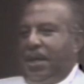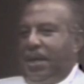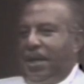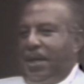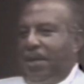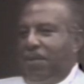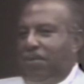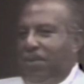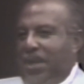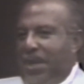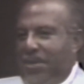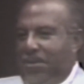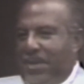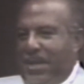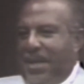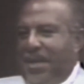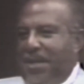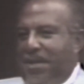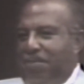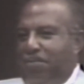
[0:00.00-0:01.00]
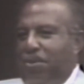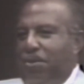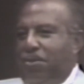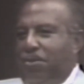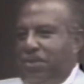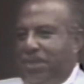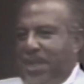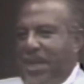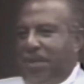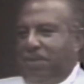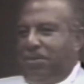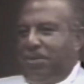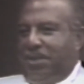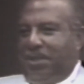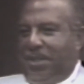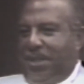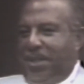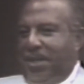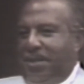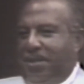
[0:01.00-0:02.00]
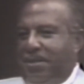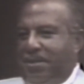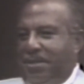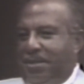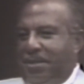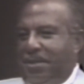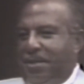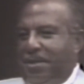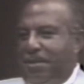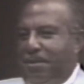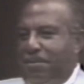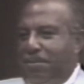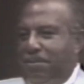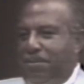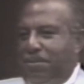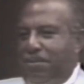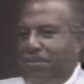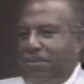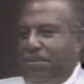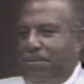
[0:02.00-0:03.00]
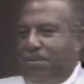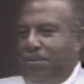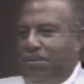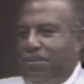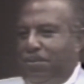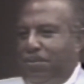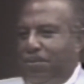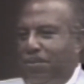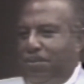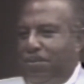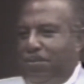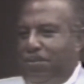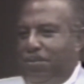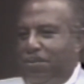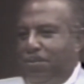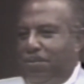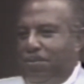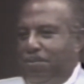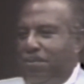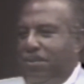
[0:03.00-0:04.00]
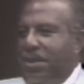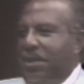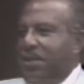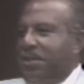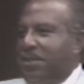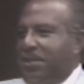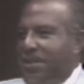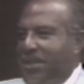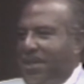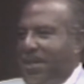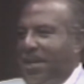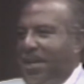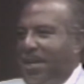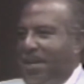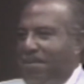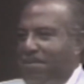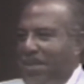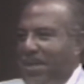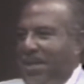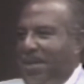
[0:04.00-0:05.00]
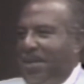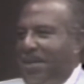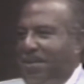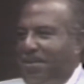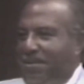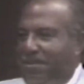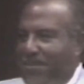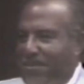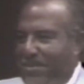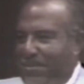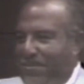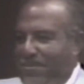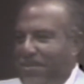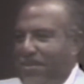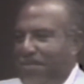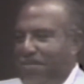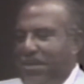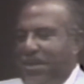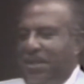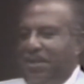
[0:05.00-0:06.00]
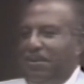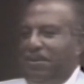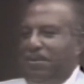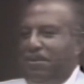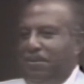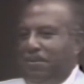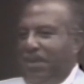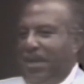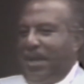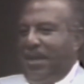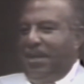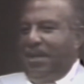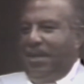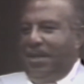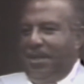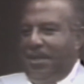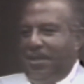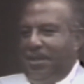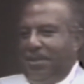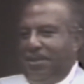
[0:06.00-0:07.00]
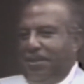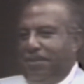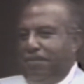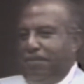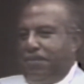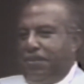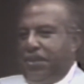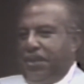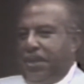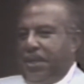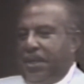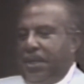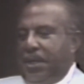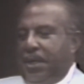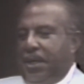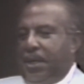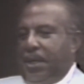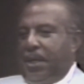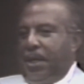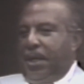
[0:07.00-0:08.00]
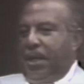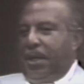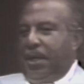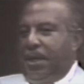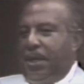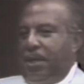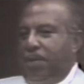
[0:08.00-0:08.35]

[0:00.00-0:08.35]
And while writing poll tax receipts, a minister came in for me to write his, and